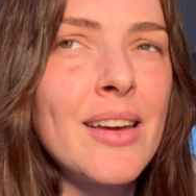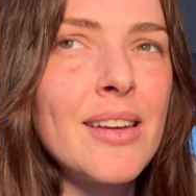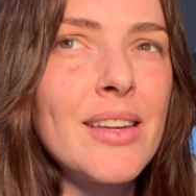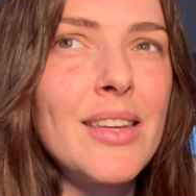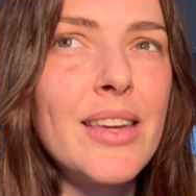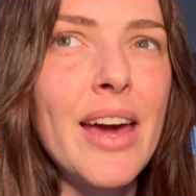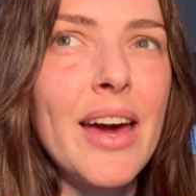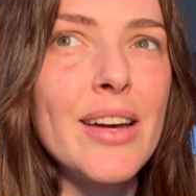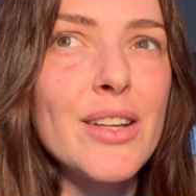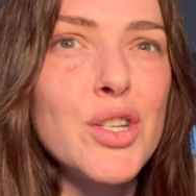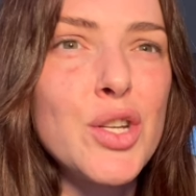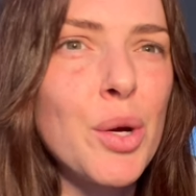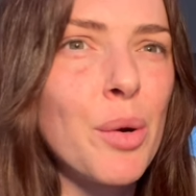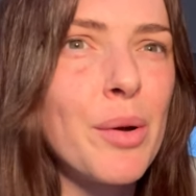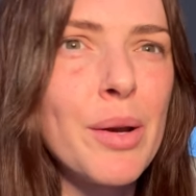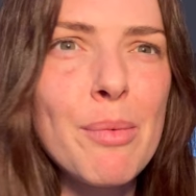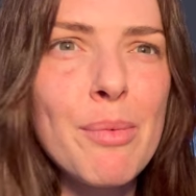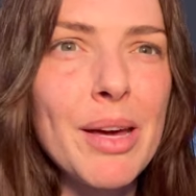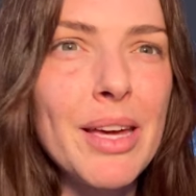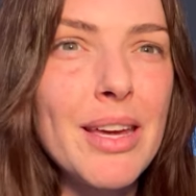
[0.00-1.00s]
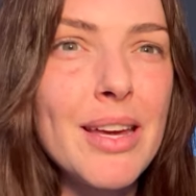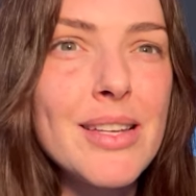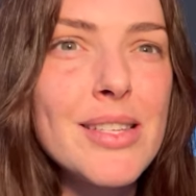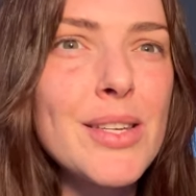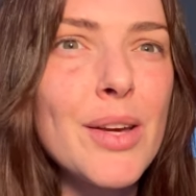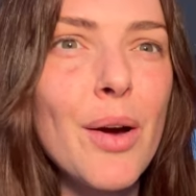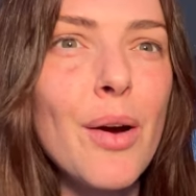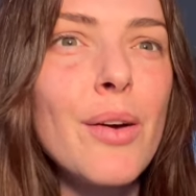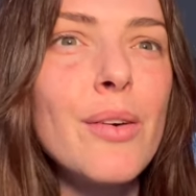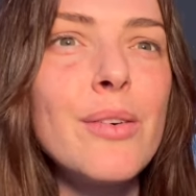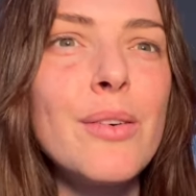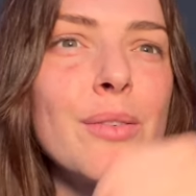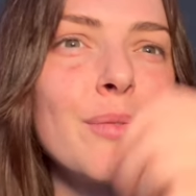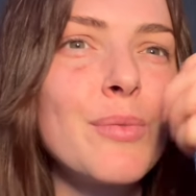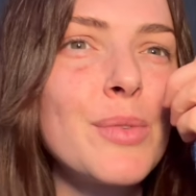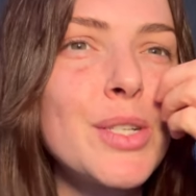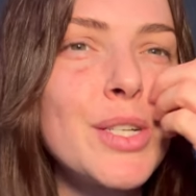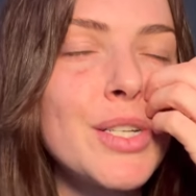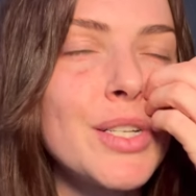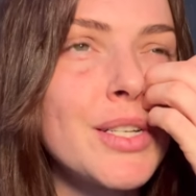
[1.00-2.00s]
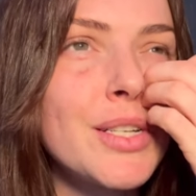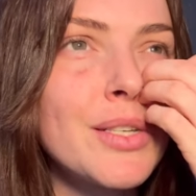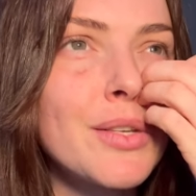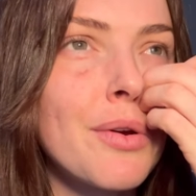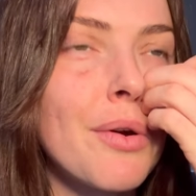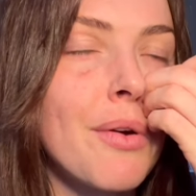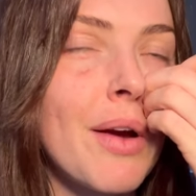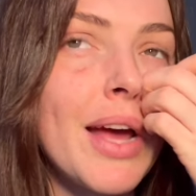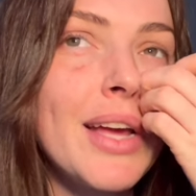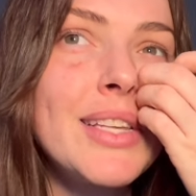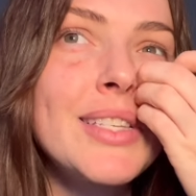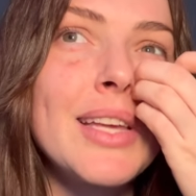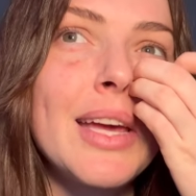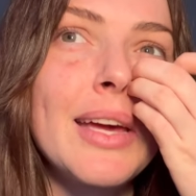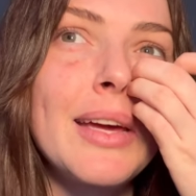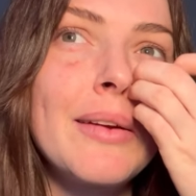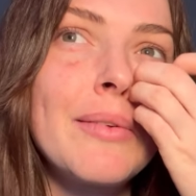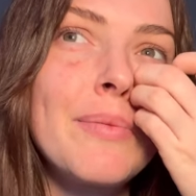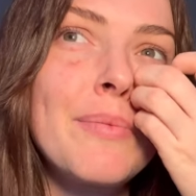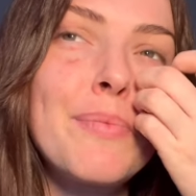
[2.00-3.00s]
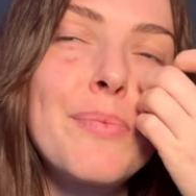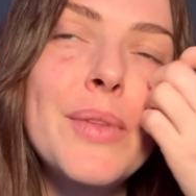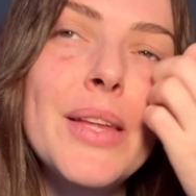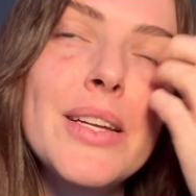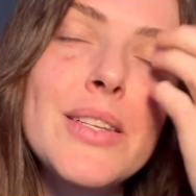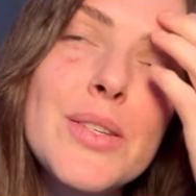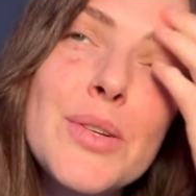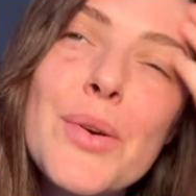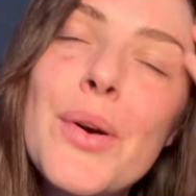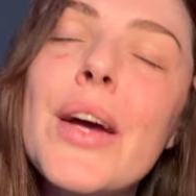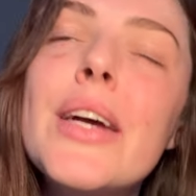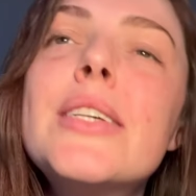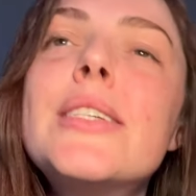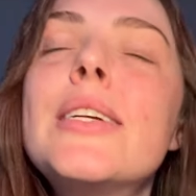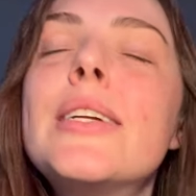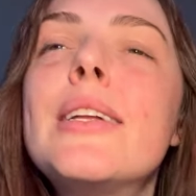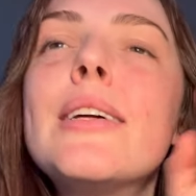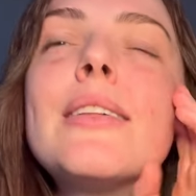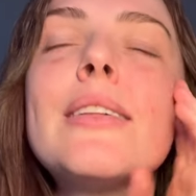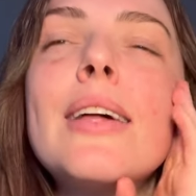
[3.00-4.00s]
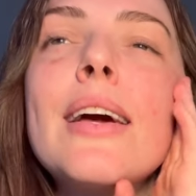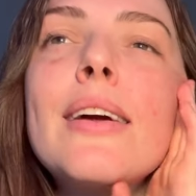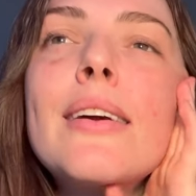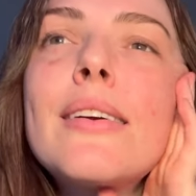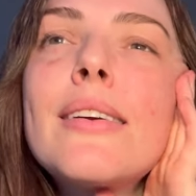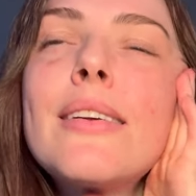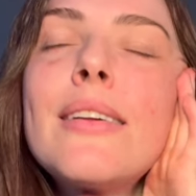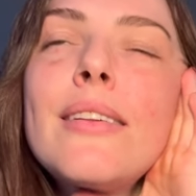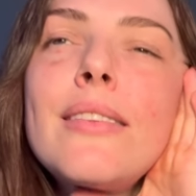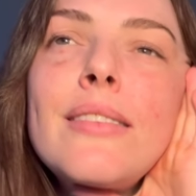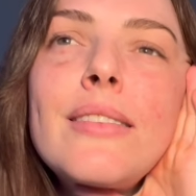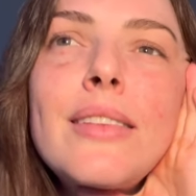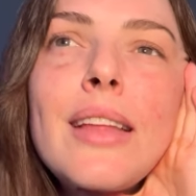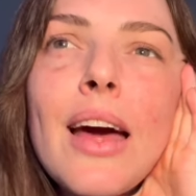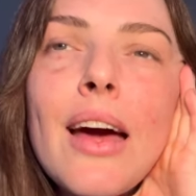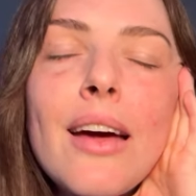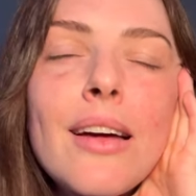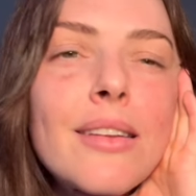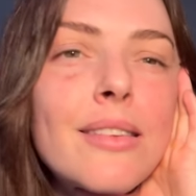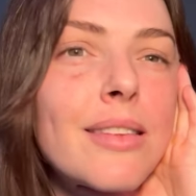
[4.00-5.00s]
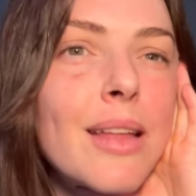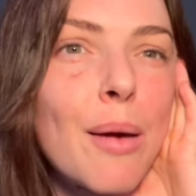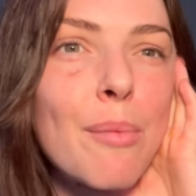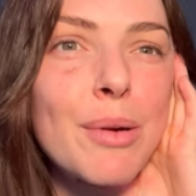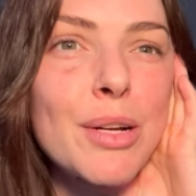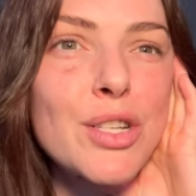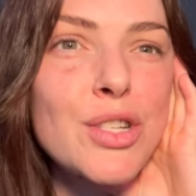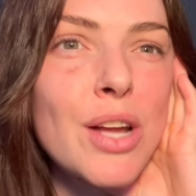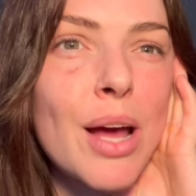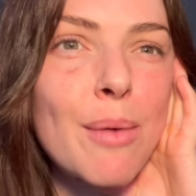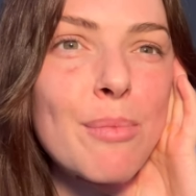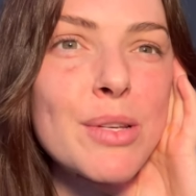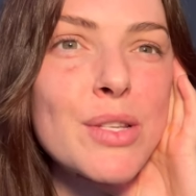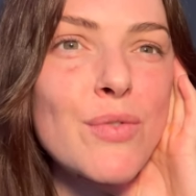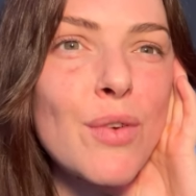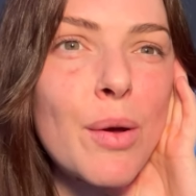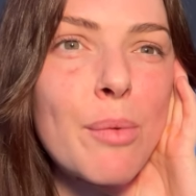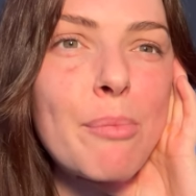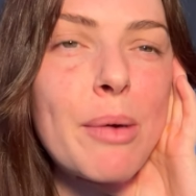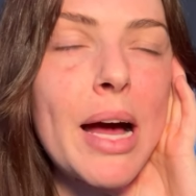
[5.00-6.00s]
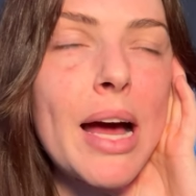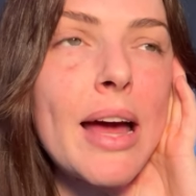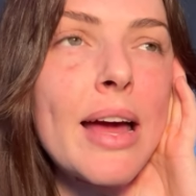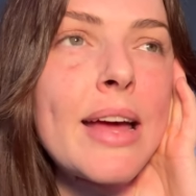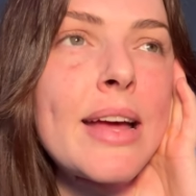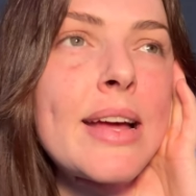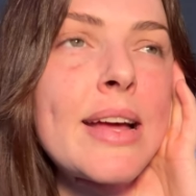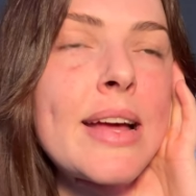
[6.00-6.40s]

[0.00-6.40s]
two and a bit years ago, which is just crazy. That's crazy to think that that much time has flown by.